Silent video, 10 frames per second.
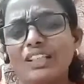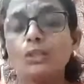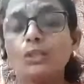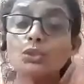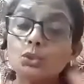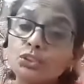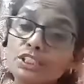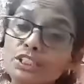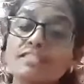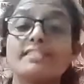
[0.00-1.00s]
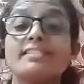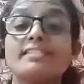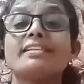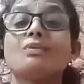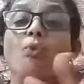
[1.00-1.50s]
So you just see
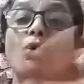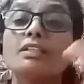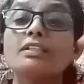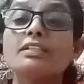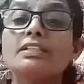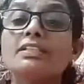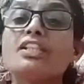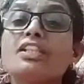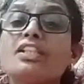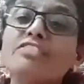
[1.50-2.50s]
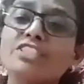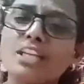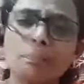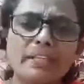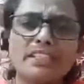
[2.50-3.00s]
that water doesn't have shape.
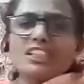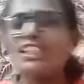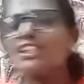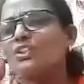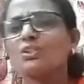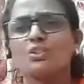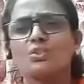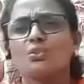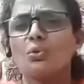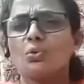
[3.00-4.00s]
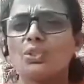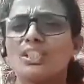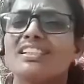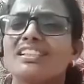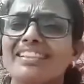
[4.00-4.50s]
It just glows
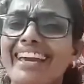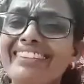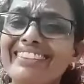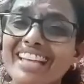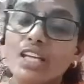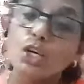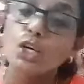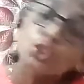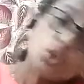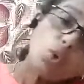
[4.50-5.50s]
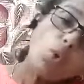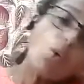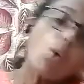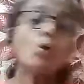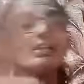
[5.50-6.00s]
here and there. So
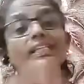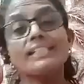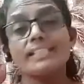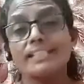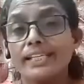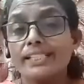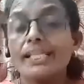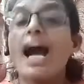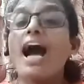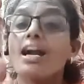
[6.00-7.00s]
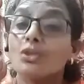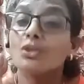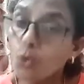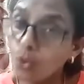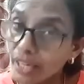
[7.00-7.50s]
all these things are
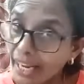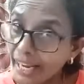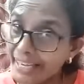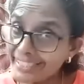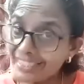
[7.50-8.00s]
known as